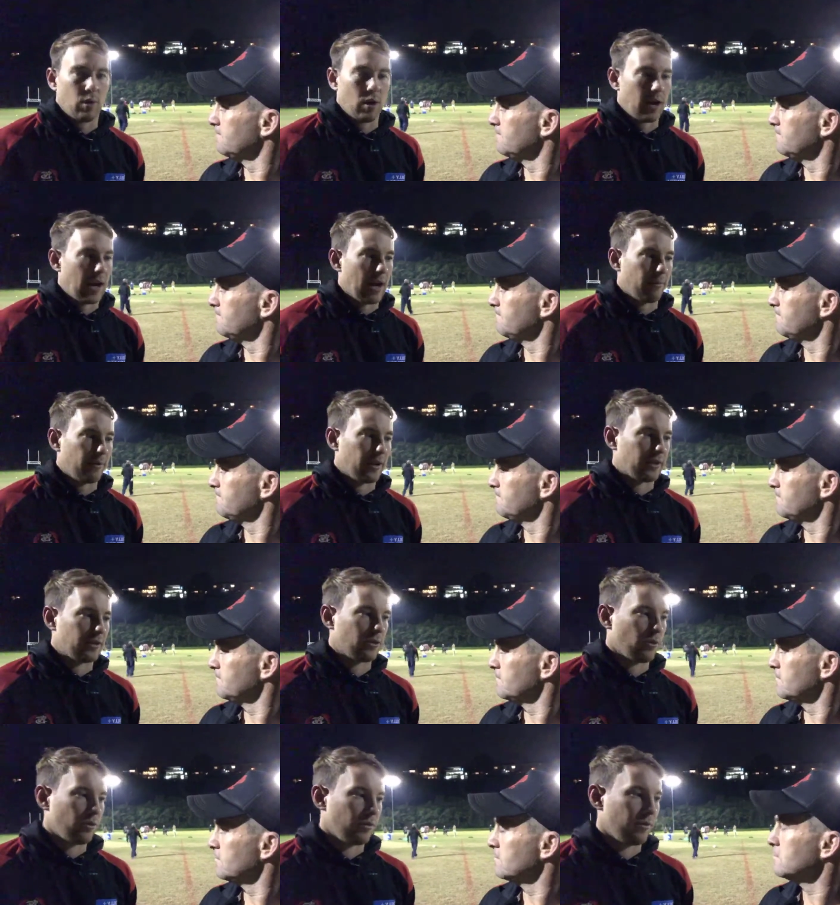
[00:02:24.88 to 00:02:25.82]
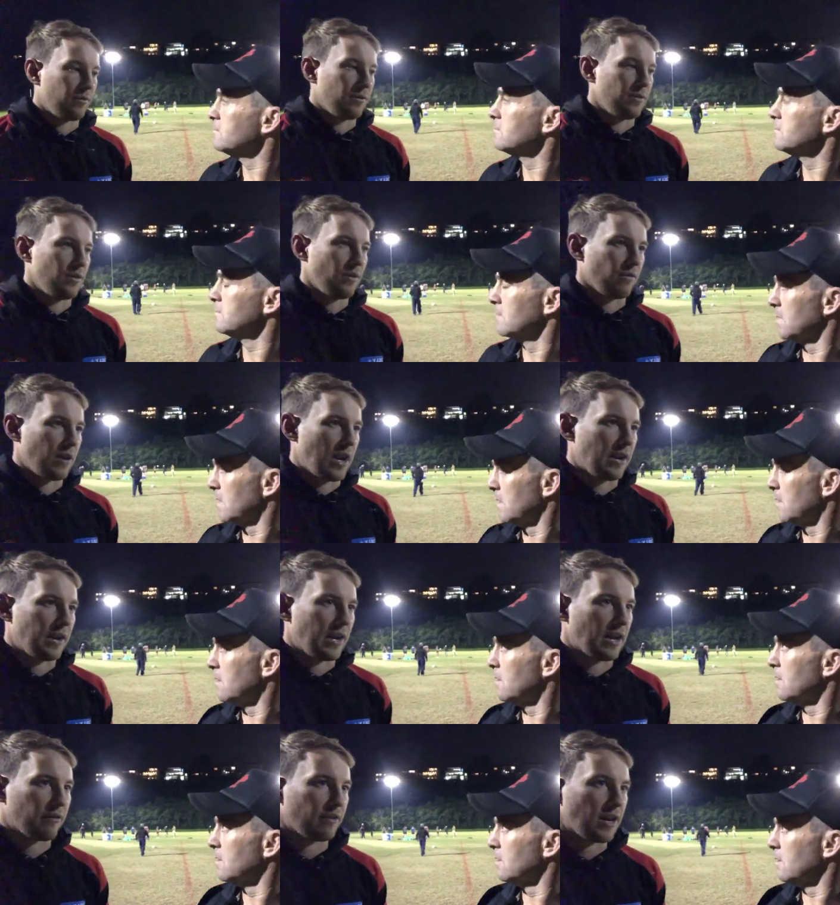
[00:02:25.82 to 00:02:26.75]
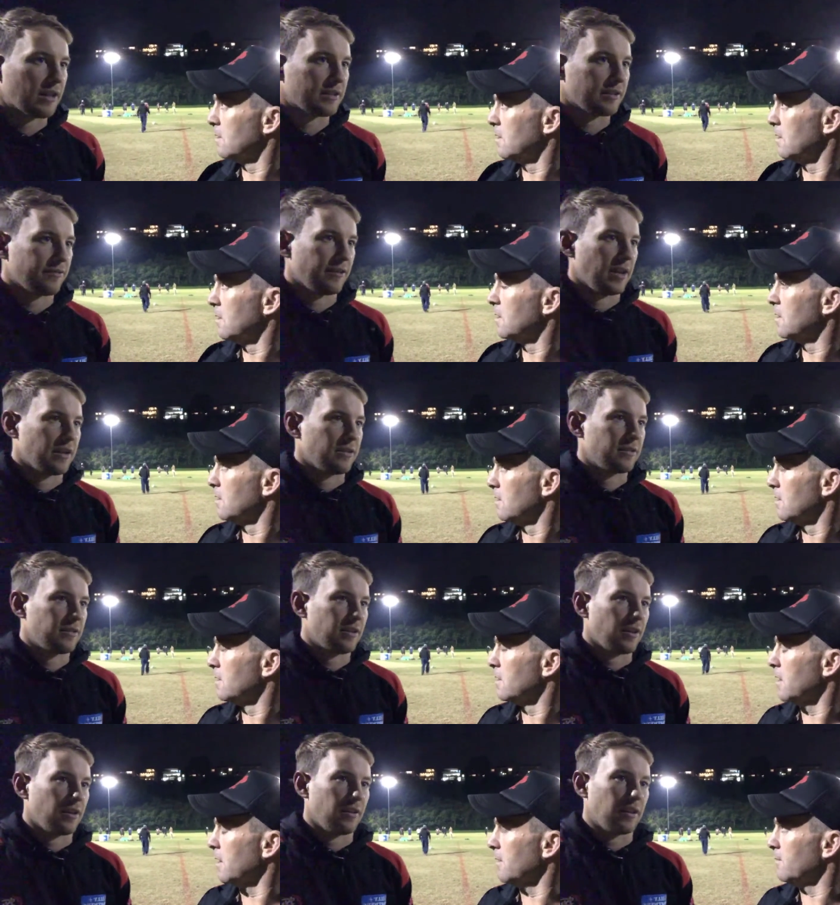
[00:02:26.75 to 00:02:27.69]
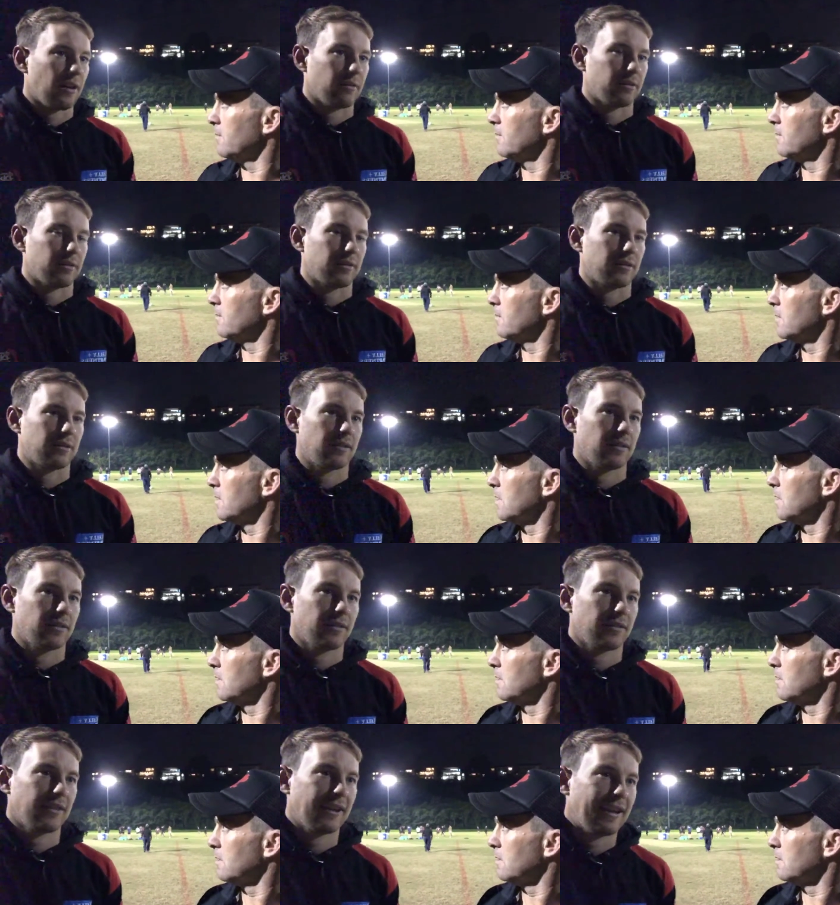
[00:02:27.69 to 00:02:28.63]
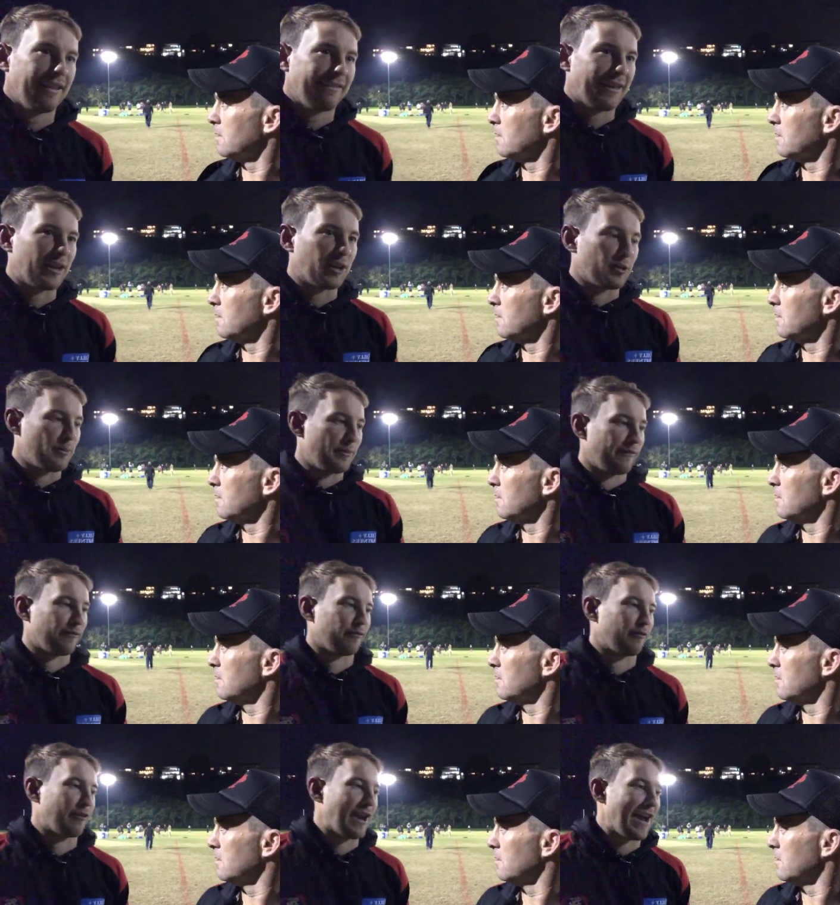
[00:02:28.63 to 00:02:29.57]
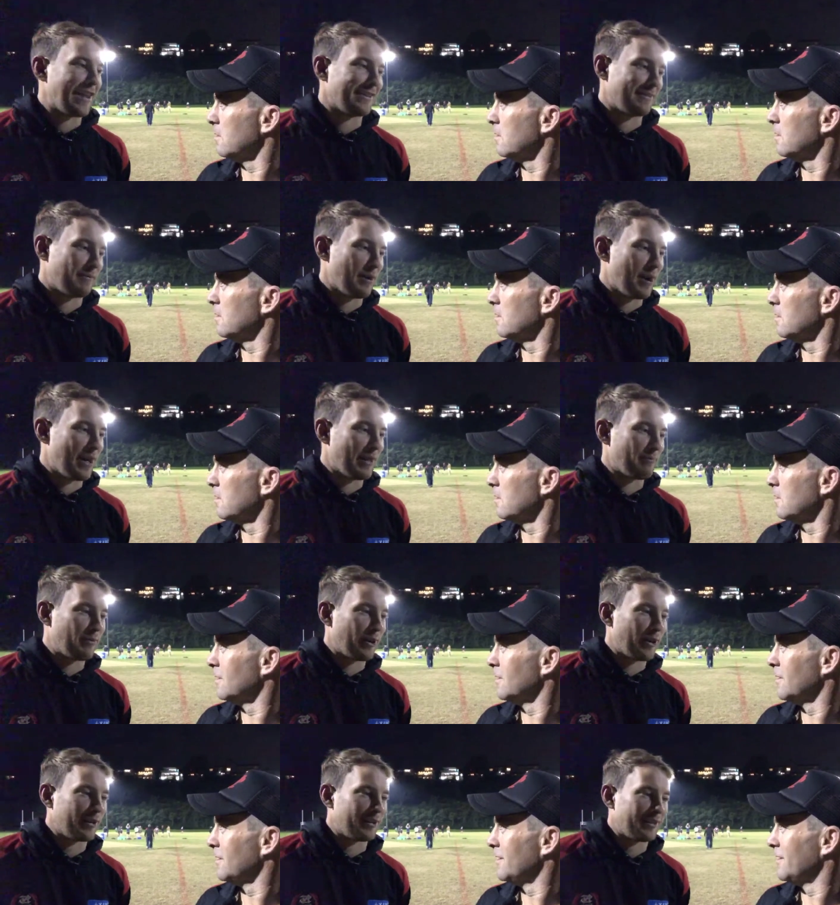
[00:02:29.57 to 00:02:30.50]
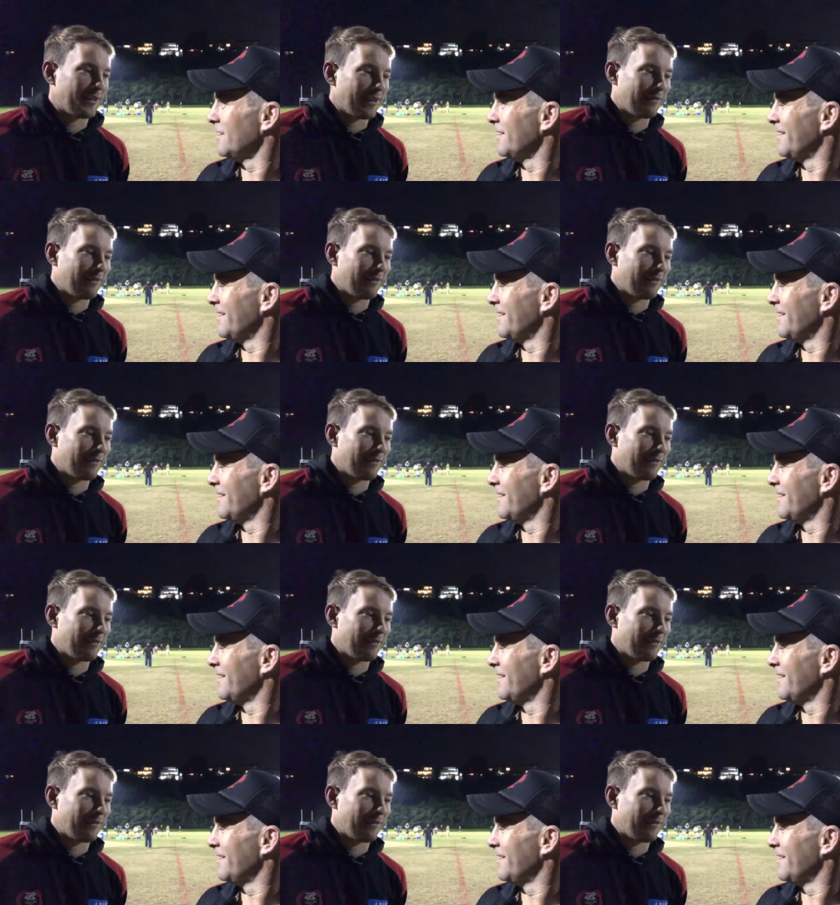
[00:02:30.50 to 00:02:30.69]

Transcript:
Speaker 1: weren't happy. They scored around our ruck defence, so yeah. that was they got a bit of a ras behind the post